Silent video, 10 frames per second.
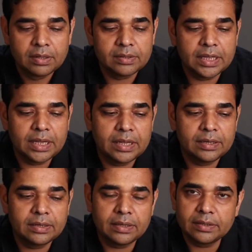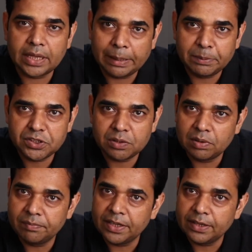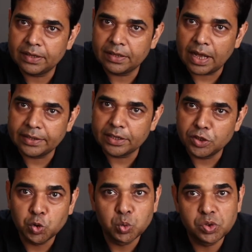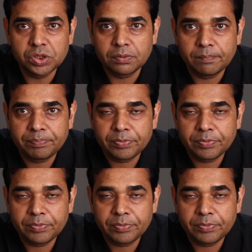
then the aperture will be, I can use